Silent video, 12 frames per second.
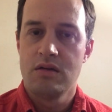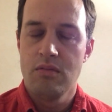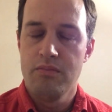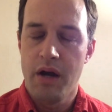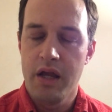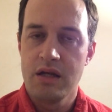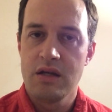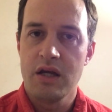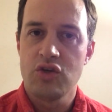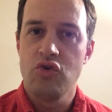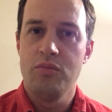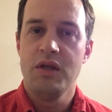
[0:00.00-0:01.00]
by
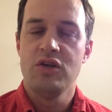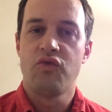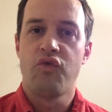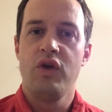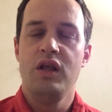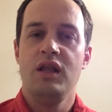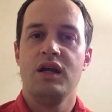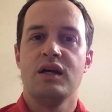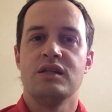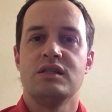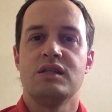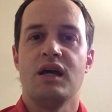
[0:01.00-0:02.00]
intellectual means freely
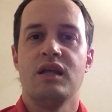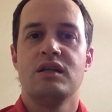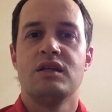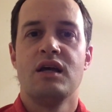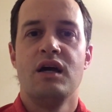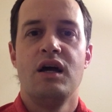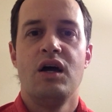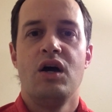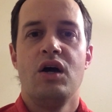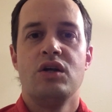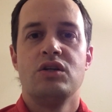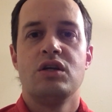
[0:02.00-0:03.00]
consent,
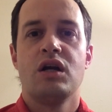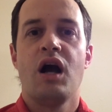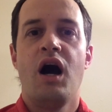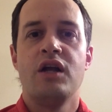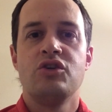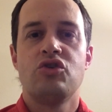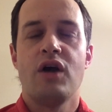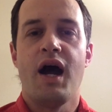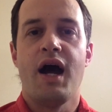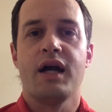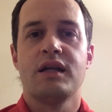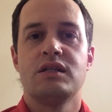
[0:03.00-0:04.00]
to
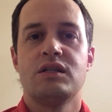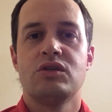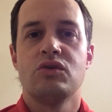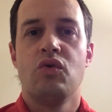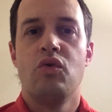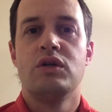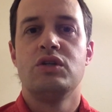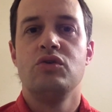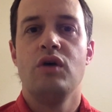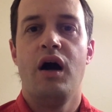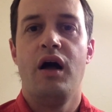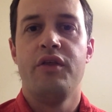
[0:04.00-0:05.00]
contracts or
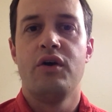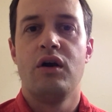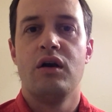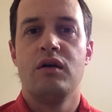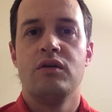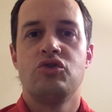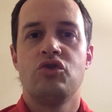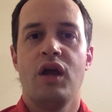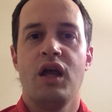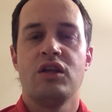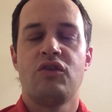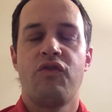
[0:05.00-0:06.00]
to other
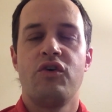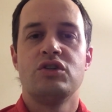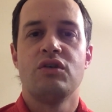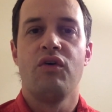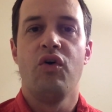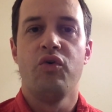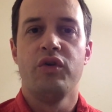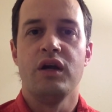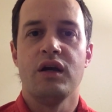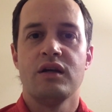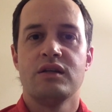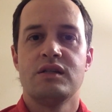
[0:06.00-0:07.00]
transfers of
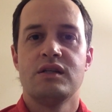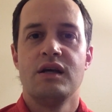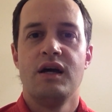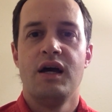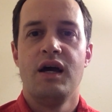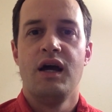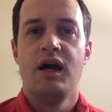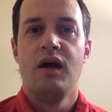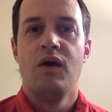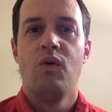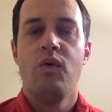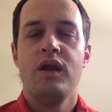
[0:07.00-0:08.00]
holdings,
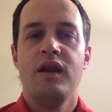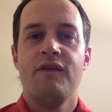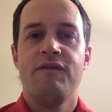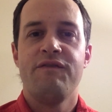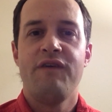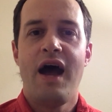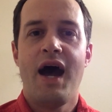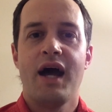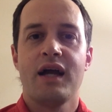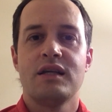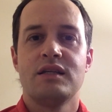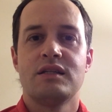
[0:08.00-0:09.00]
when in
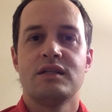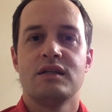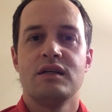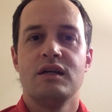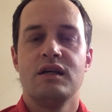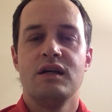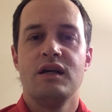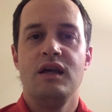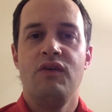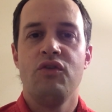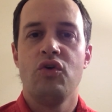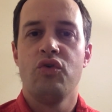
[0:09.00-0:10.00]
fact,
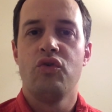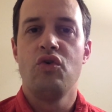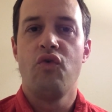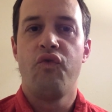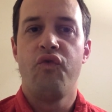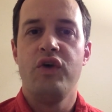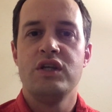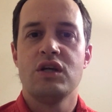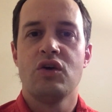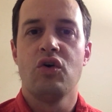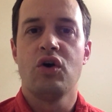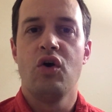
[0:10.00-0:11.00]
even though no
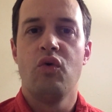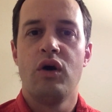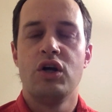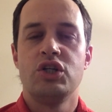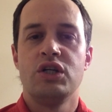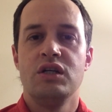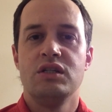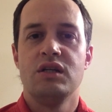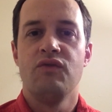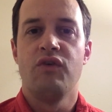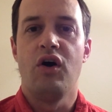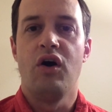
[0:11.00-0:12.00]
physical coercion is
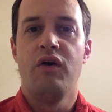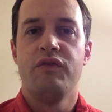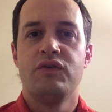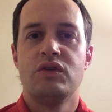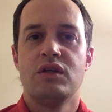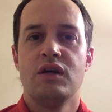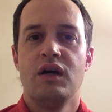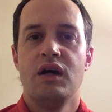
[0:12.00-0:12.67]
involved,